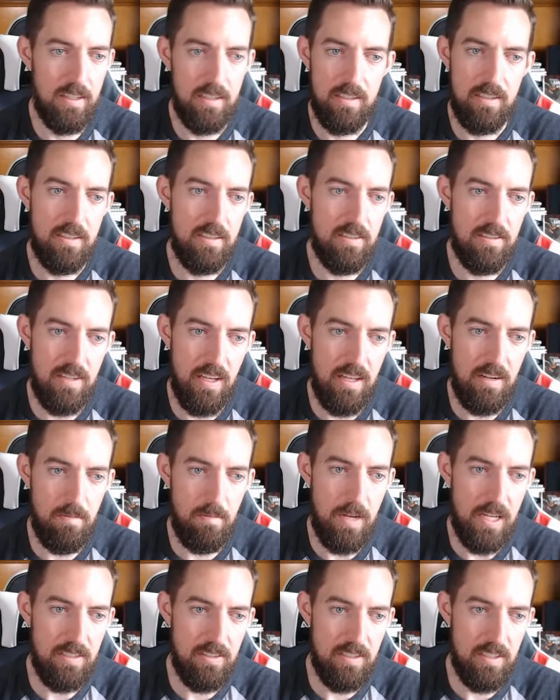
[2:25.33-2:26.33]
send
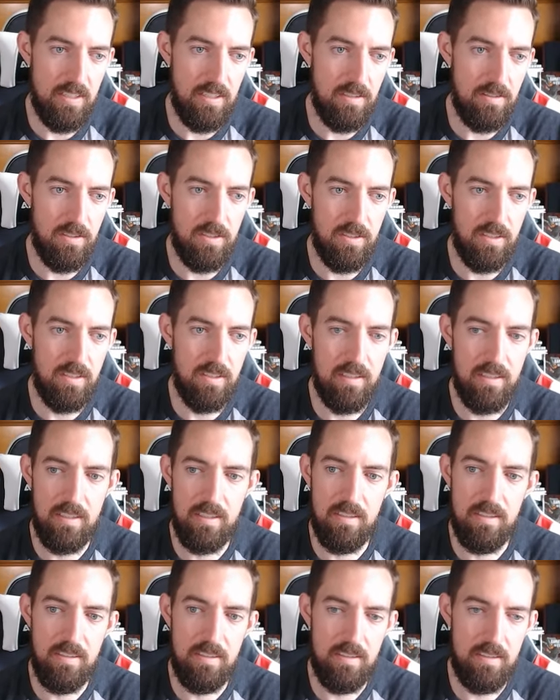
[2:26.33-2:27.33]
message
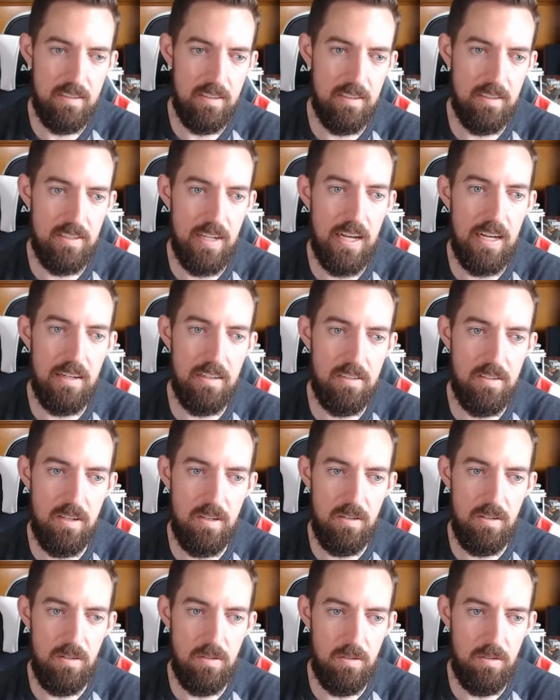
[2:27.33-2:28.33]
to side
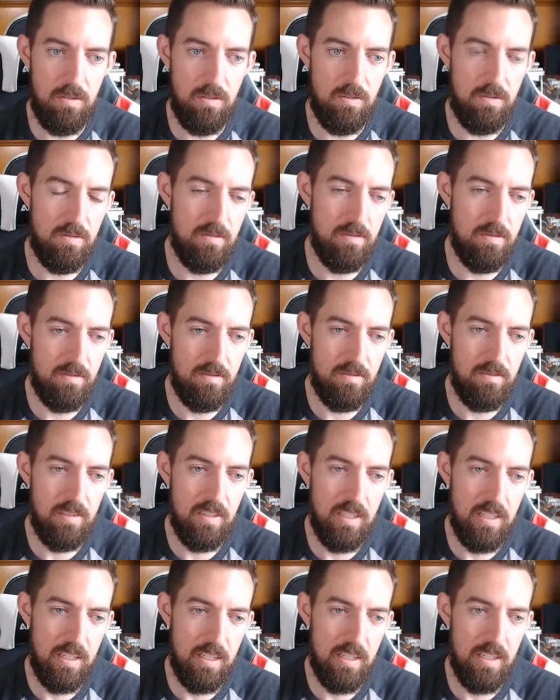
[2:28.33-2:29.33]
two
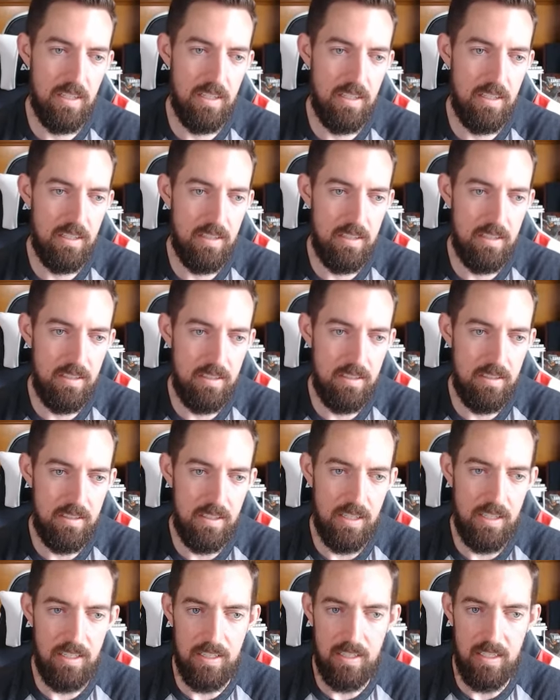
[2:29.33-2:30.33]

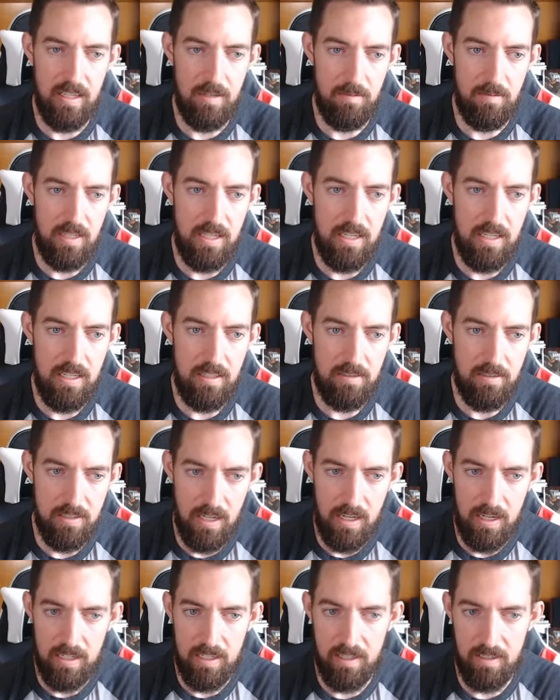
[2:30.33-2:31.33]
telling them they
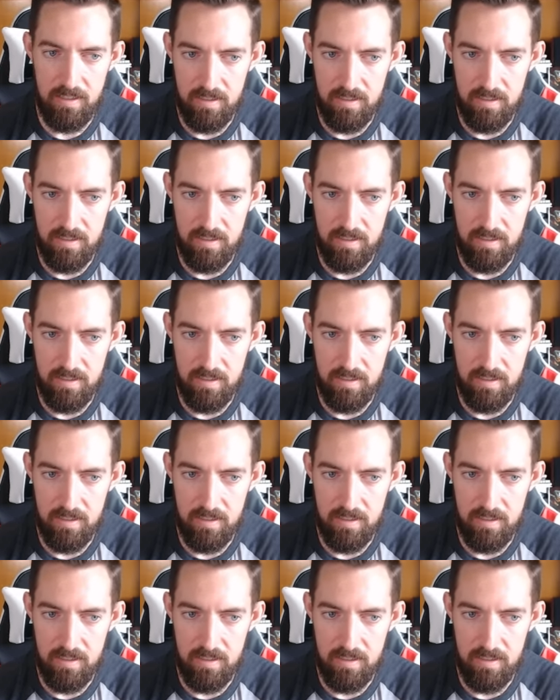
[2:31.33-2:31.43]
suck.